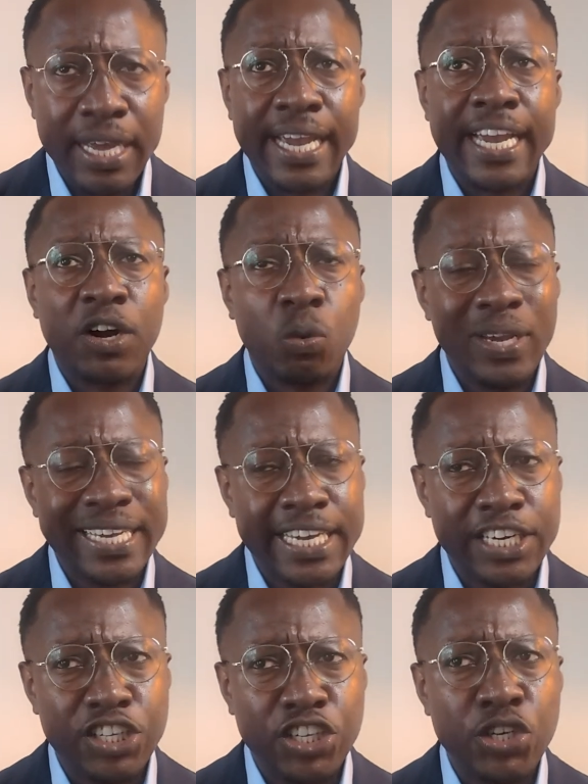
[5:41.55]
And we
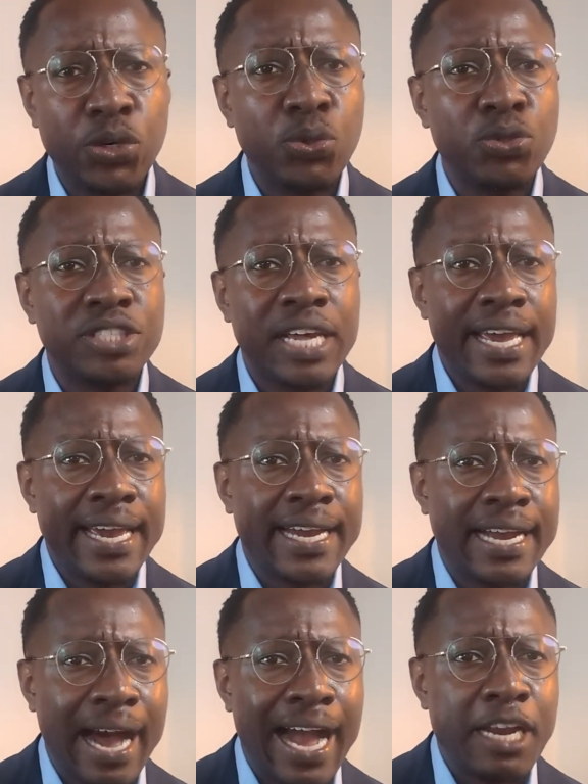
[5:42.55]
can use a
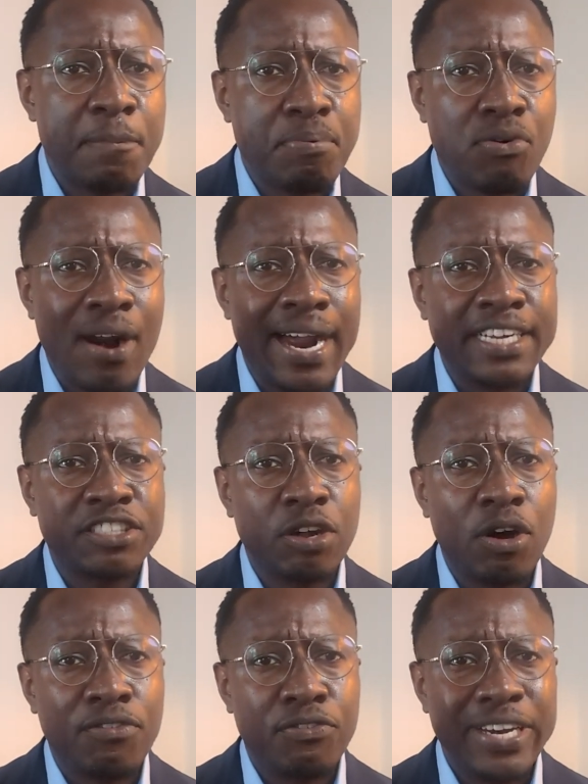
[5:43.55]
guide price
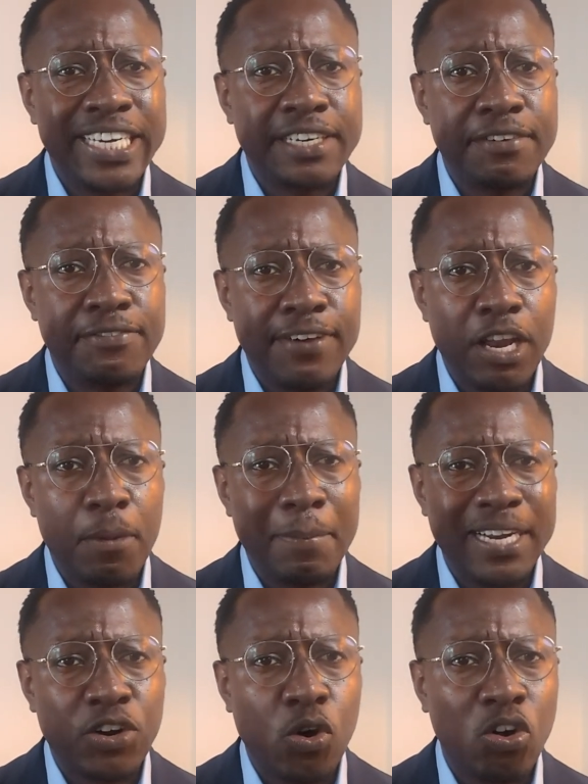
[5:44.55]
of
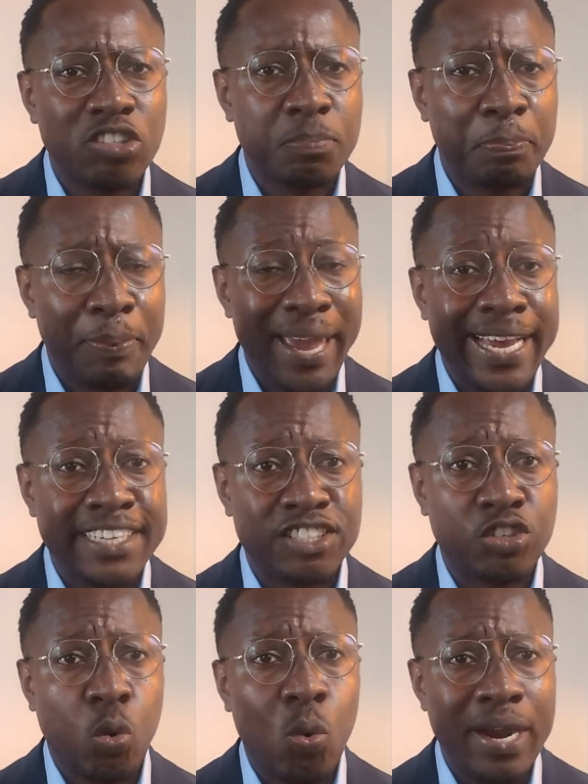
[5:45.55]
redevelopment cost per
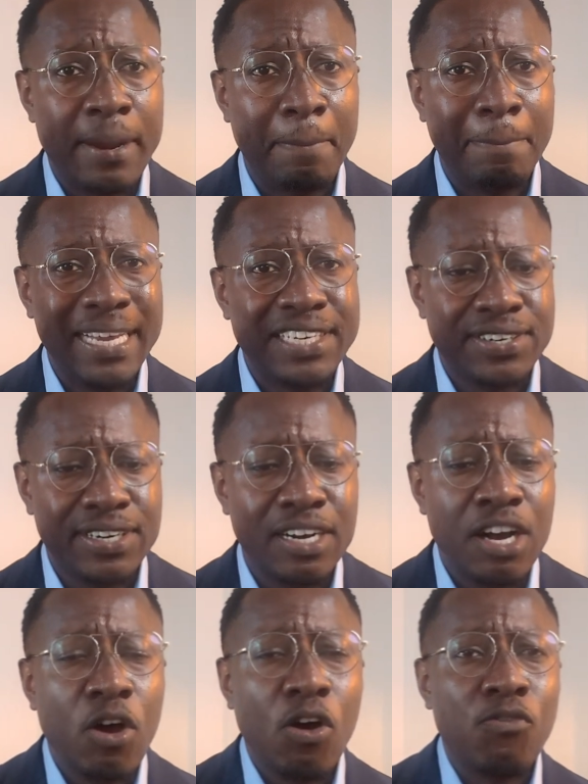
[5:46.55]
square meter
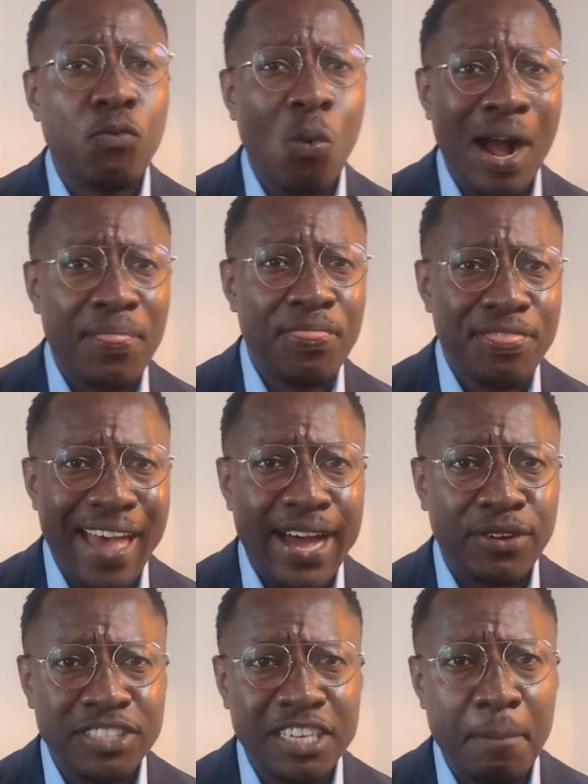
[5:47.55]
of
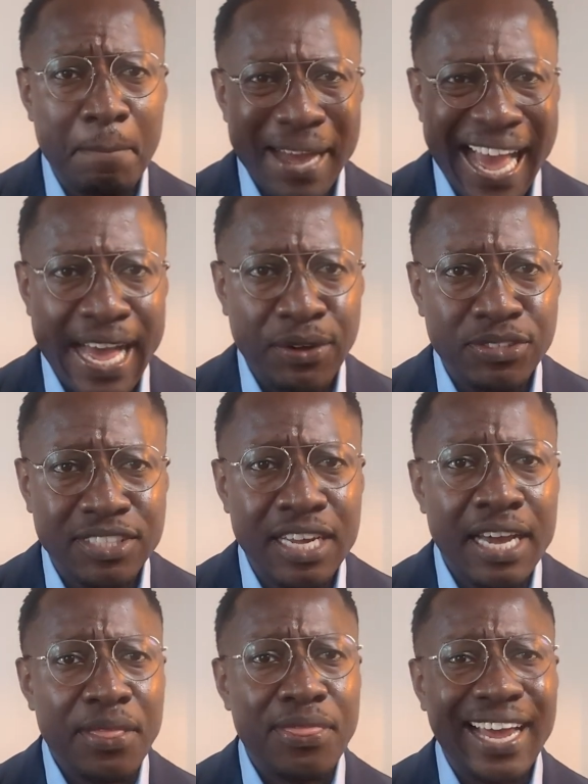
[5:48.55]
£1,000.
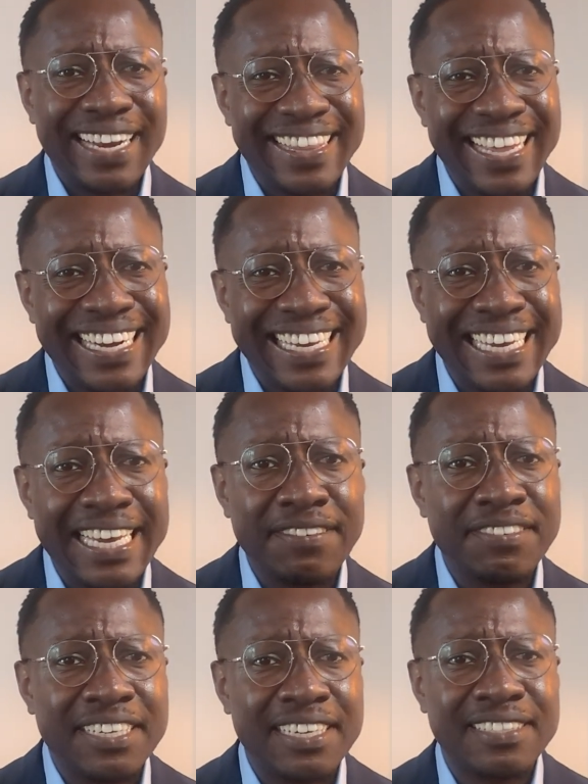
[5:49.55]
That then
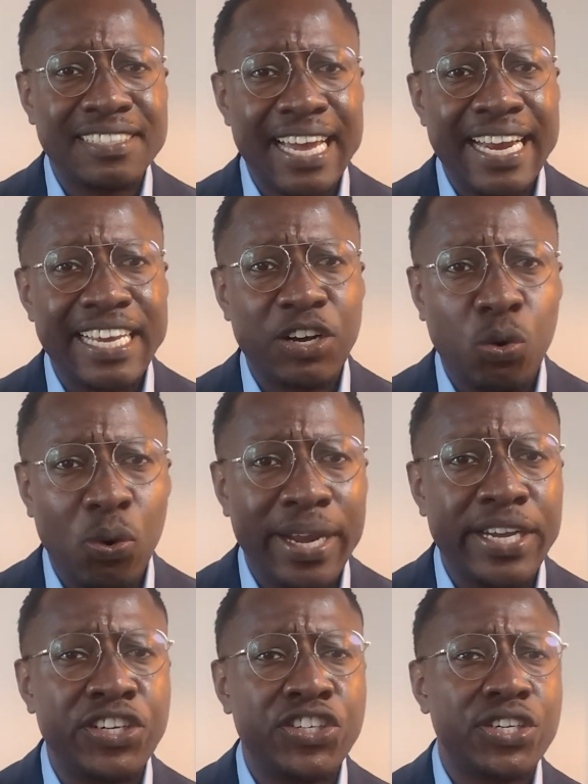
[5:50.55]
gives us an
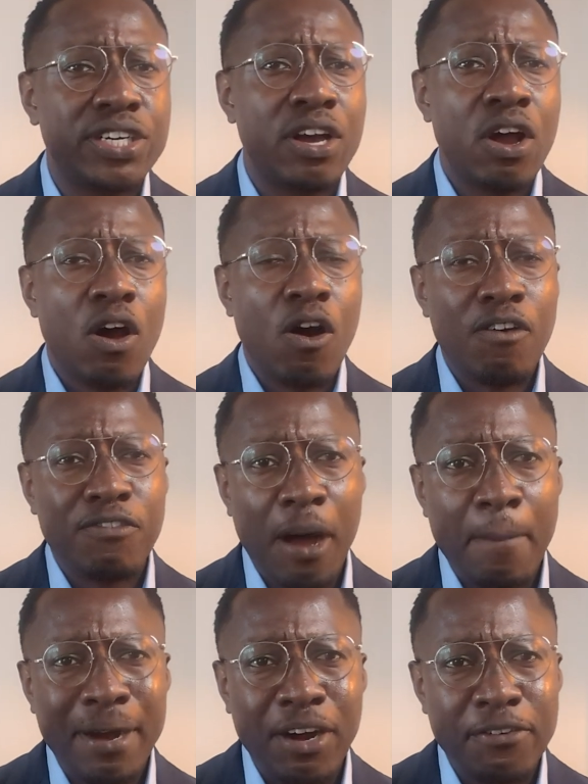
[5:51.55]
equation of
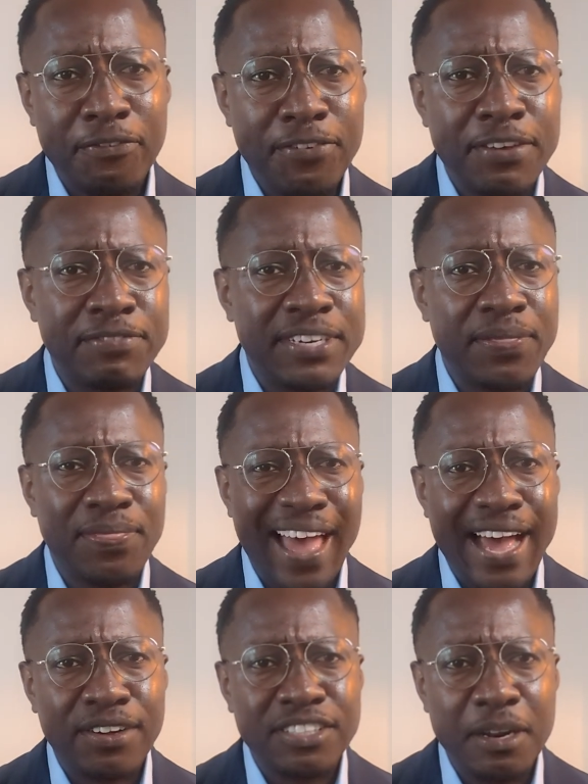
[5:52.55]
about
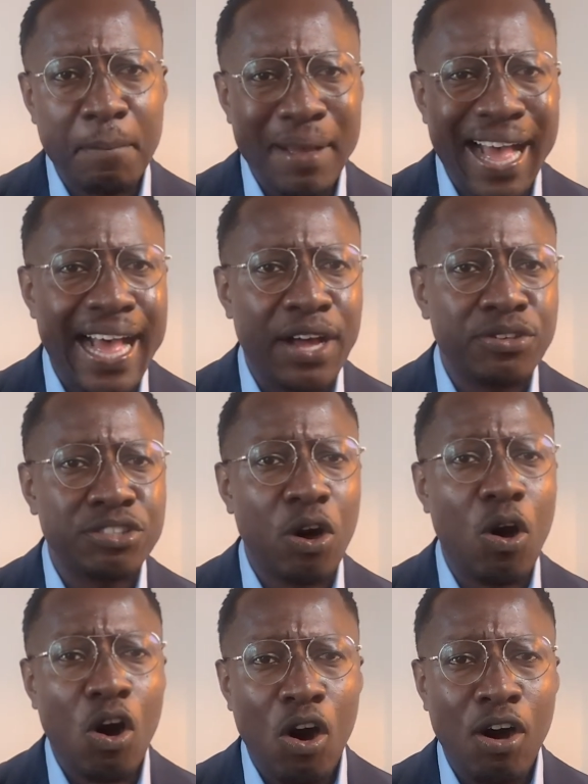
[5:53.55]

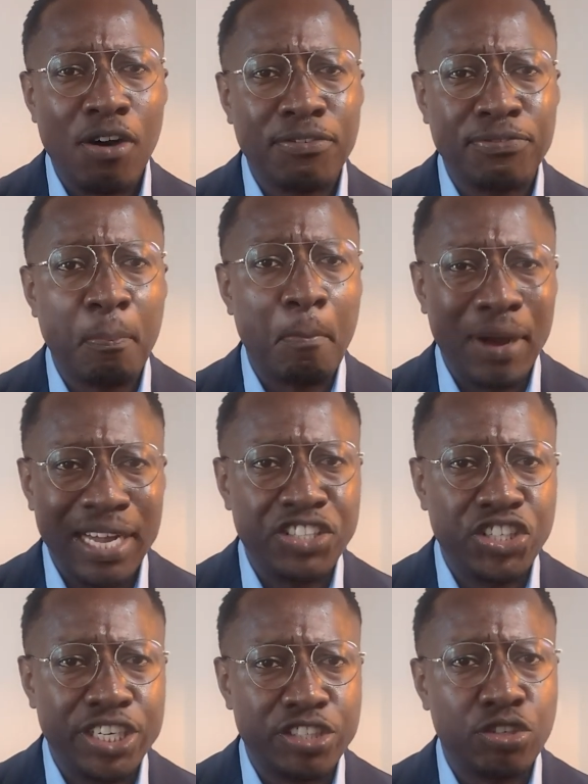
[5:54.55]
£50,000 of
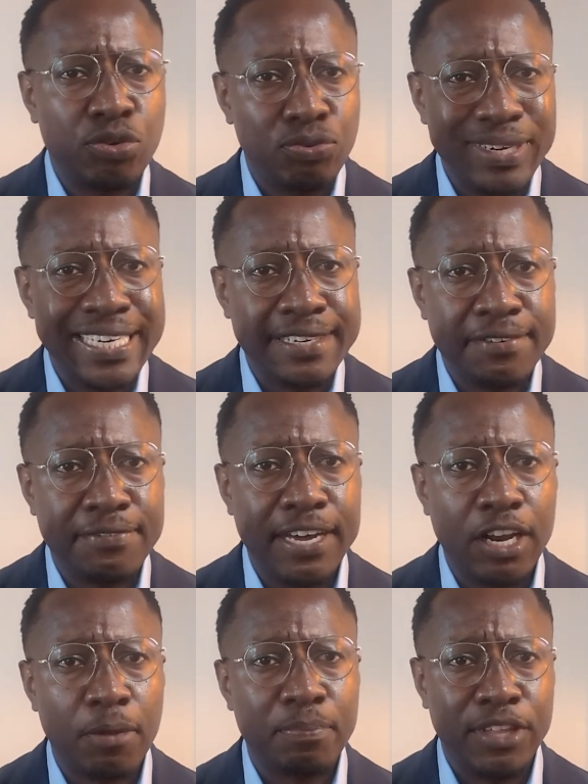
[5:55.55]
budget to
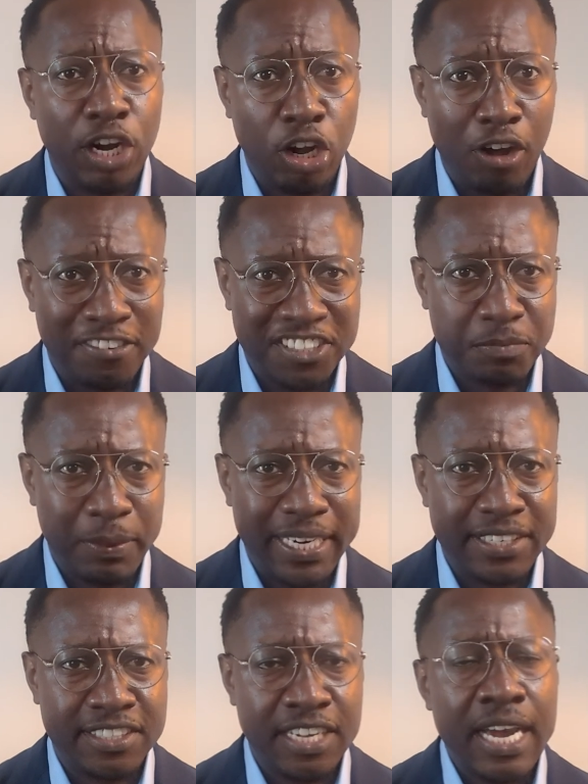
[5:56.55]
redevelop the loft
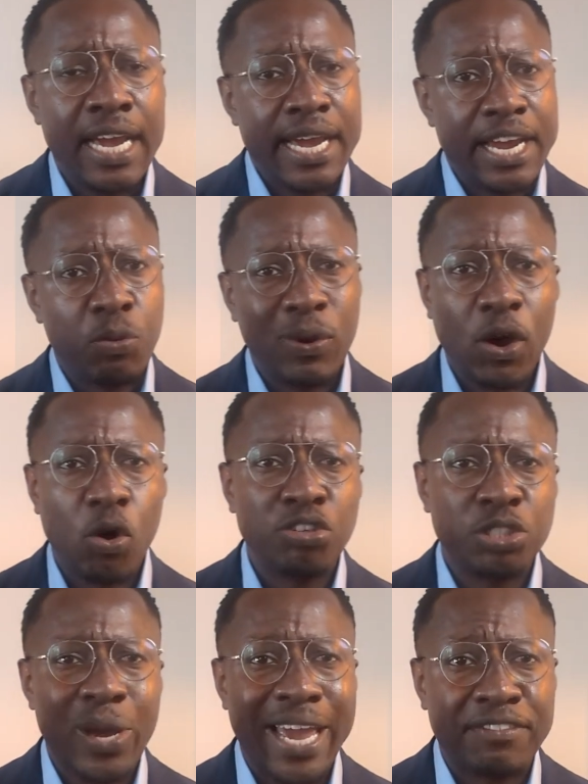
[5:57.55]
space. And we
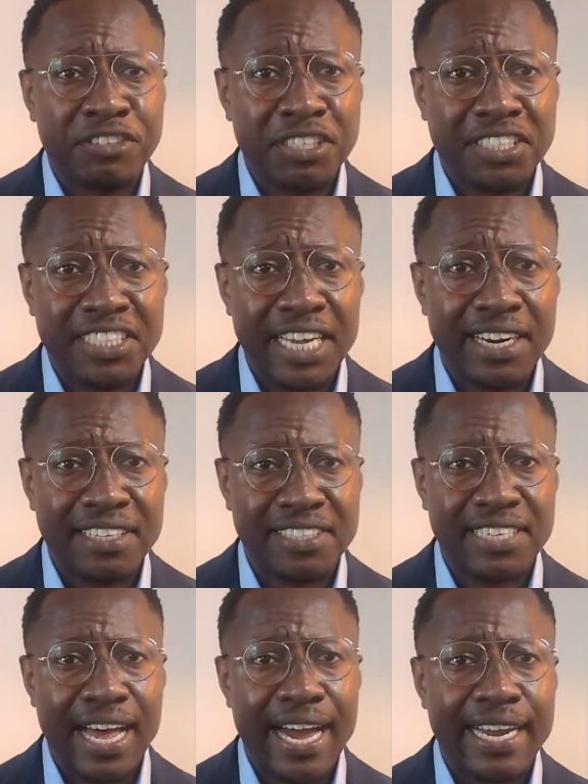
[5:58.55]
also have to set
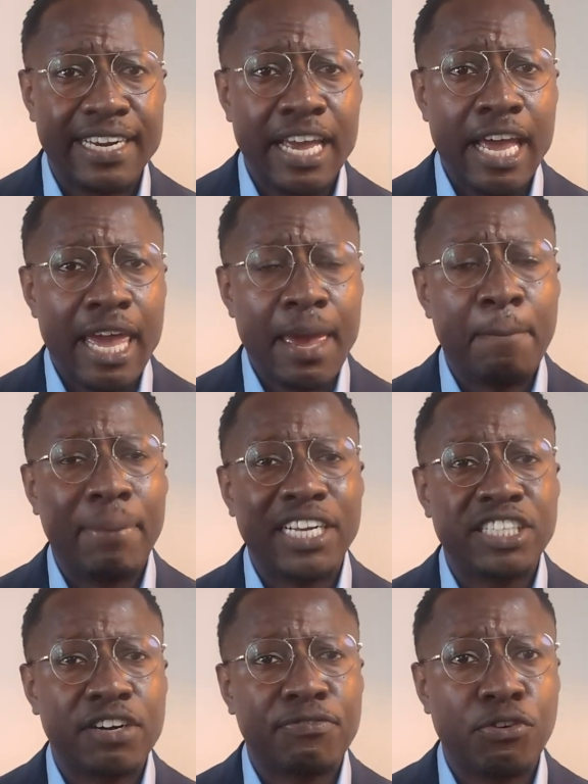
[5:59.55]
aside a
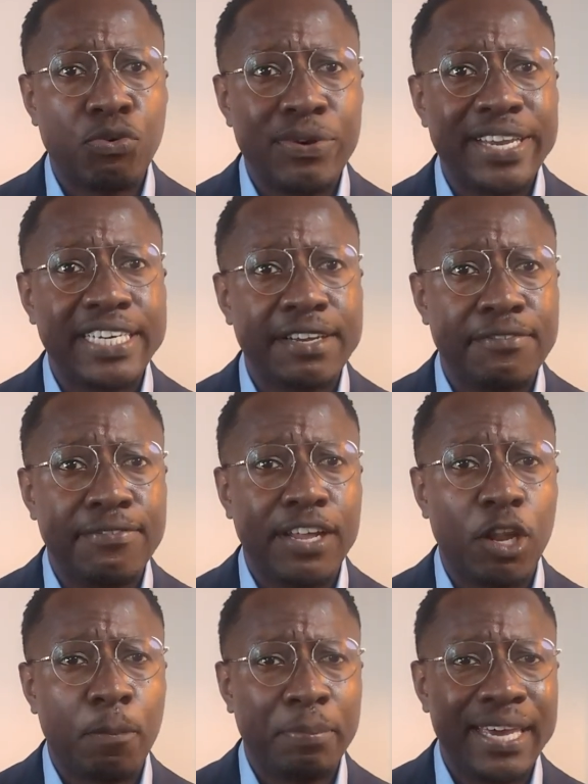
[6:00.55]
budget for
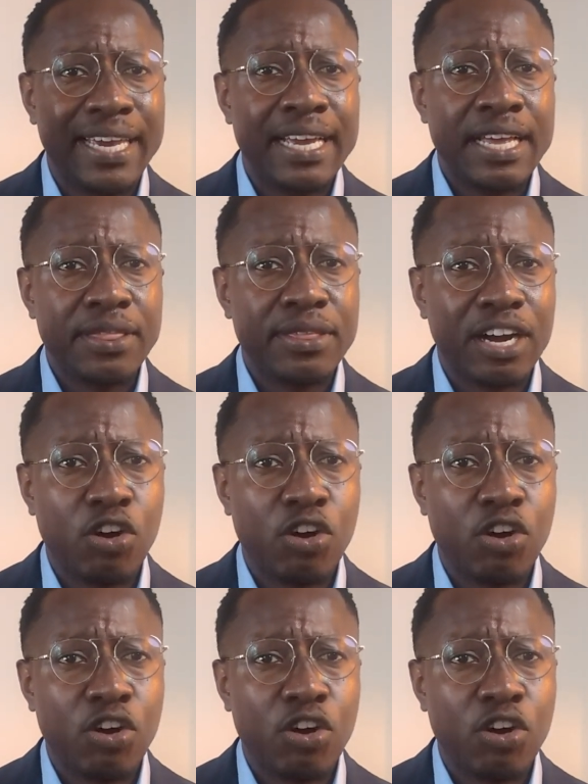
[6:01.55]
redeveloping the